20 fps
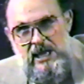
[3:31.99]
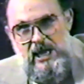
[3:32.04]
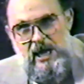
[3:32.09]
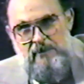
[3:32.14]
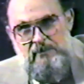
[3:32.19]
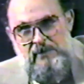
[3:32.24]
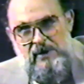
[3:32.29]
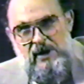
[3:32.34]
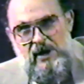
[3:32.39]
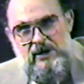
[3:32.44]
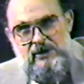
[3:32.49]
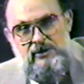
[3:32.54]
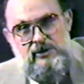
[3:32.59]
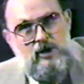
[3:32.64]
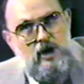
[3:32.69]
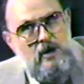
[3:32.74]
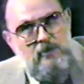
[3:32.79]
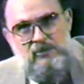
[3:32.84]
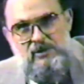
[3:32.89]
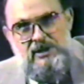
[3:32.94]
He appeared
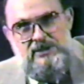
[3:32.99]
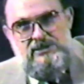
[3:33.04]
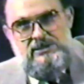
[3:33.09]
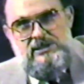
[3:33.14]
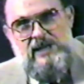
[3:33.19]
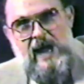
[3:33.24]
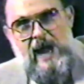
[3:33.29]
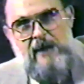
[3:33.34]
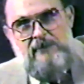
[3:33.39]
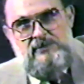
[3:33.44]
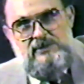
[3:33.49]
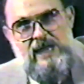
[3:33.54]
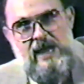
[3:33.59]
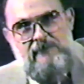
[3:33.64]
numerous times